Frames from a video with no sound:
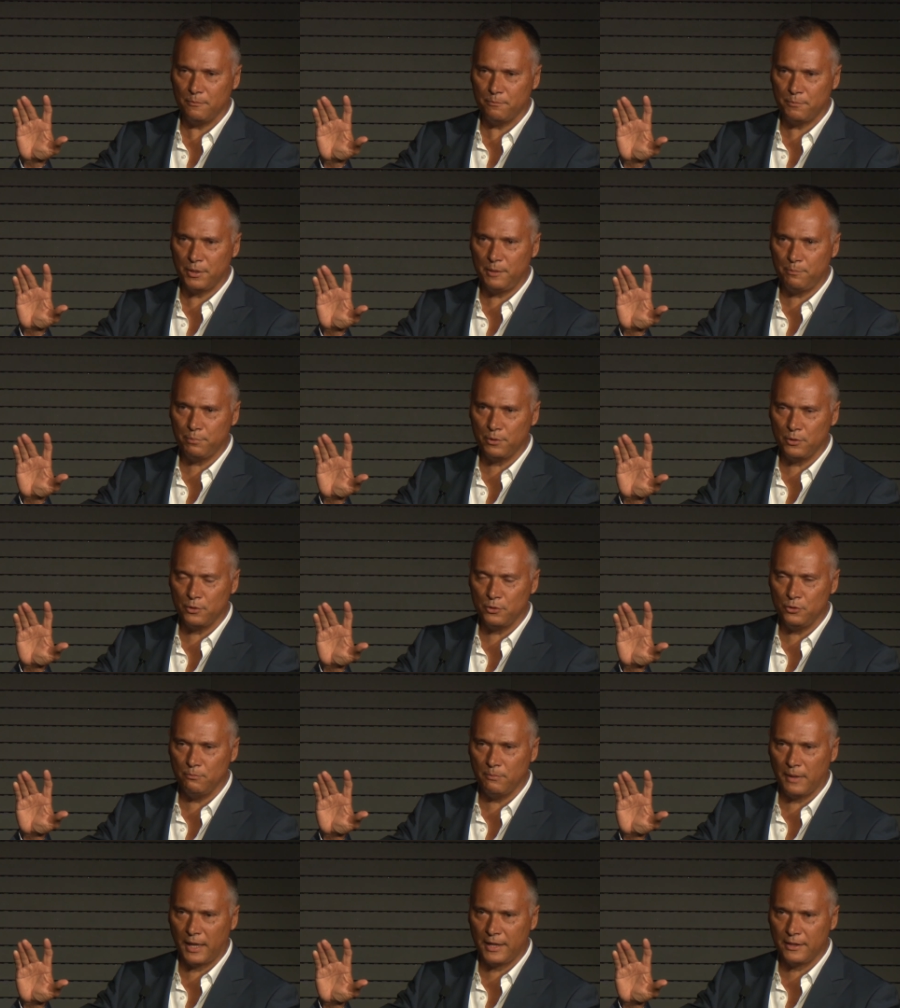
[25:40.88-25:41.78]
people
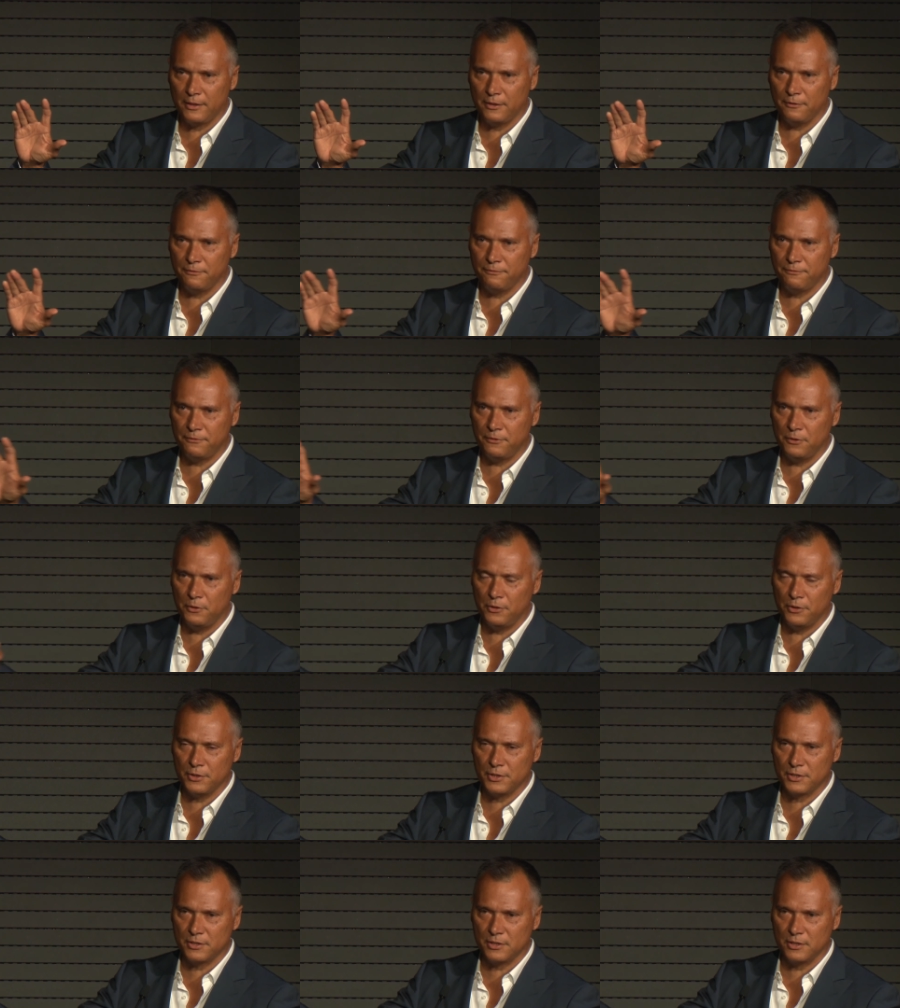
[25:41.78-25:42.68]
who made the
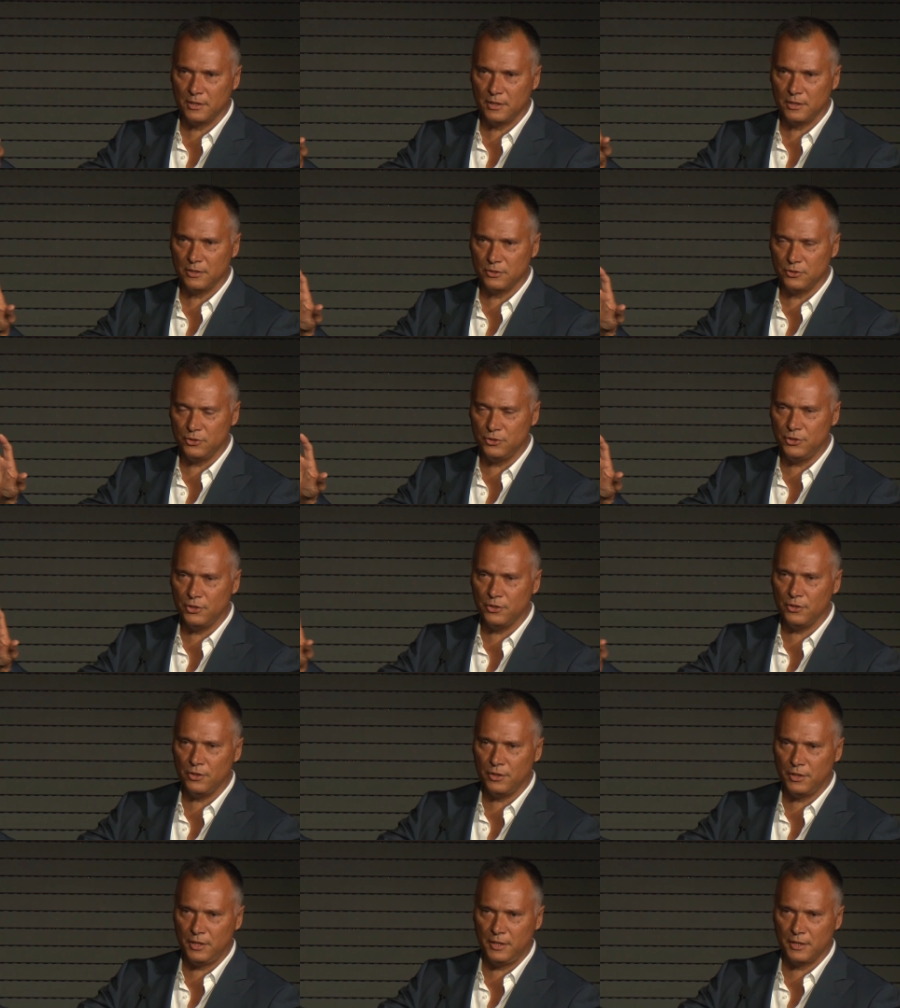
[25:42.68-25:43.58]
first
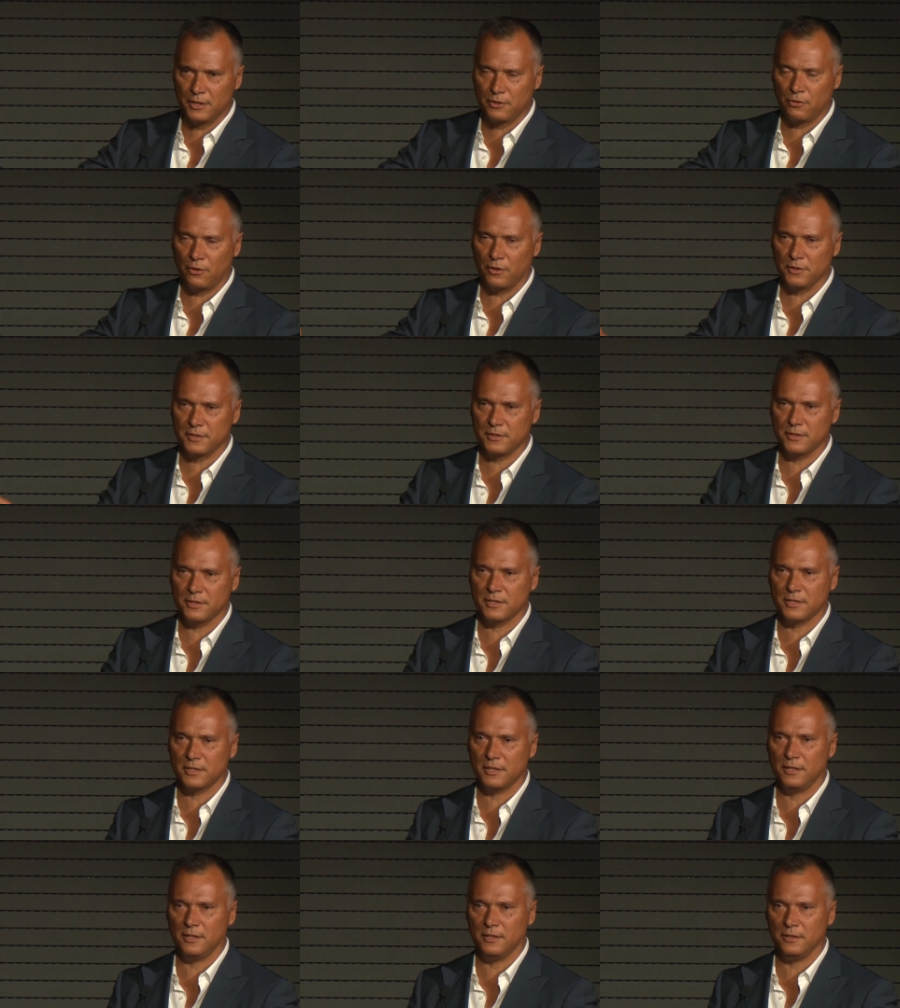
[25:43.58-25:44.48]
journey across the
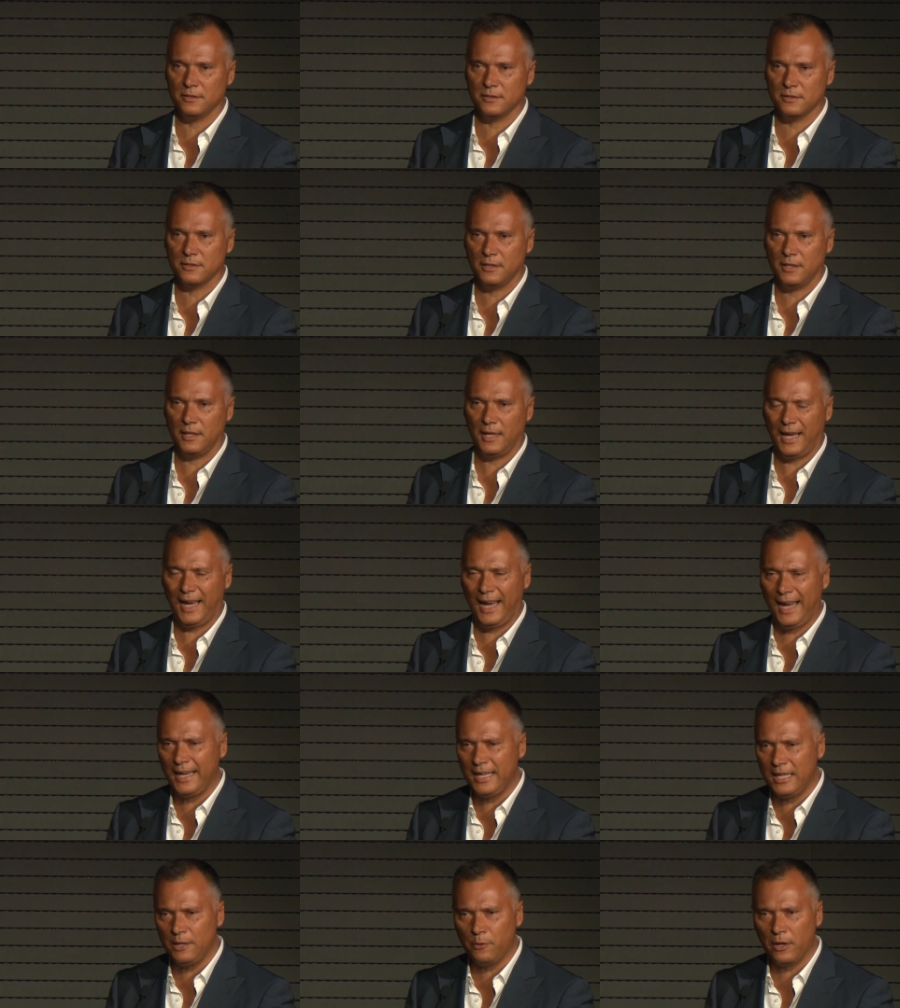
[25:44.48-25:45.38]
seas,
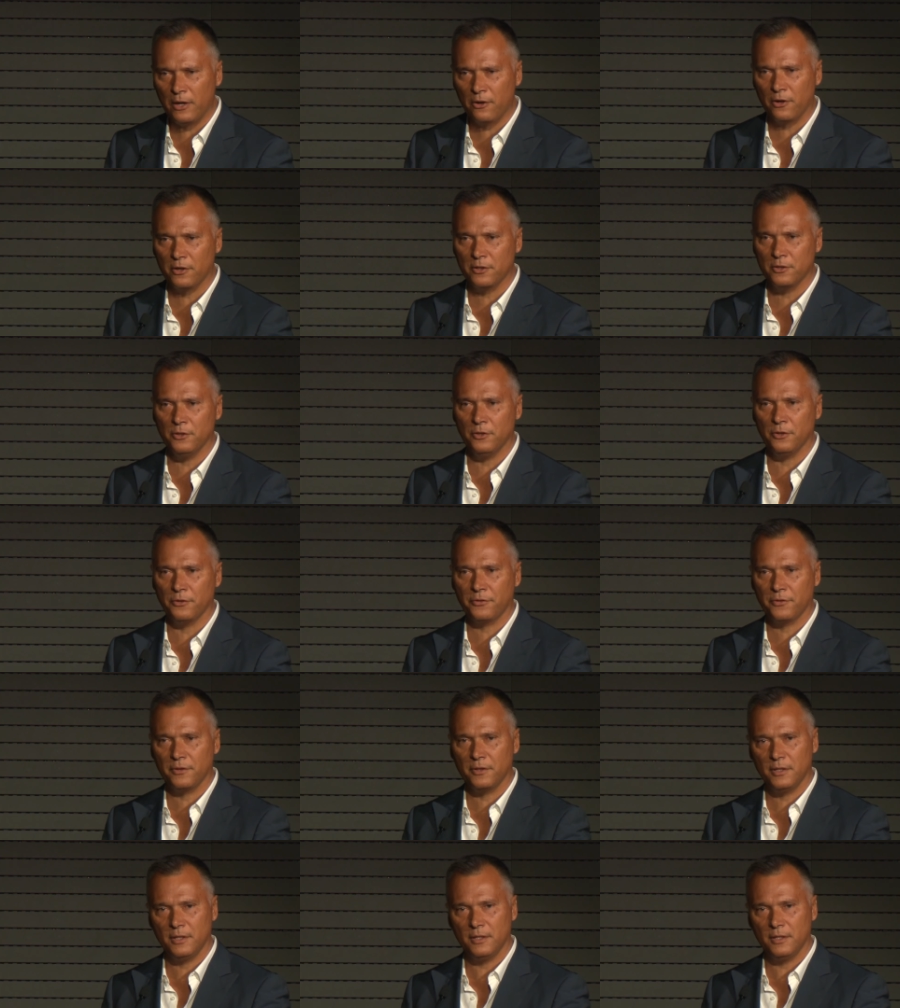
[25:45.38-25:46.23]
anywhere on earth,